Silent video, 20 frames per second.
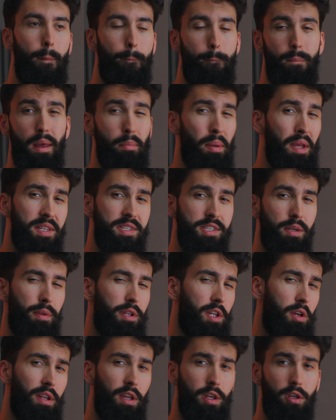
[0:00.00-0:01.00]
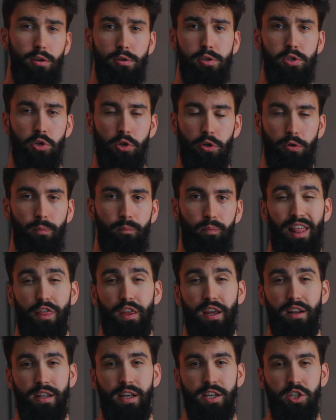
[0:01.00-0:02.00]
Maybe it's something you're used to, and
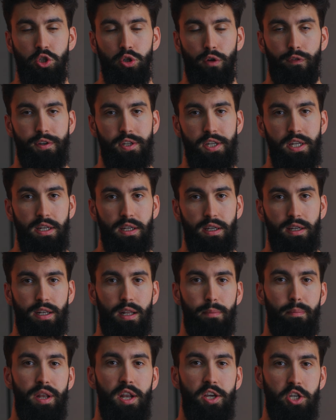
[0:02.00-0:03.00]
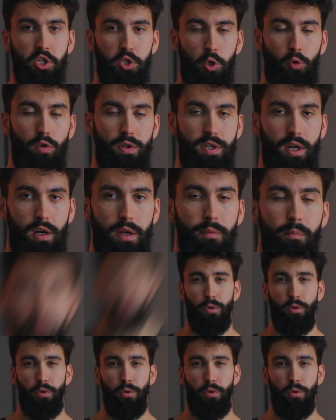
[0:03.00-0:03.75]
the additional fatigue diminishes over time.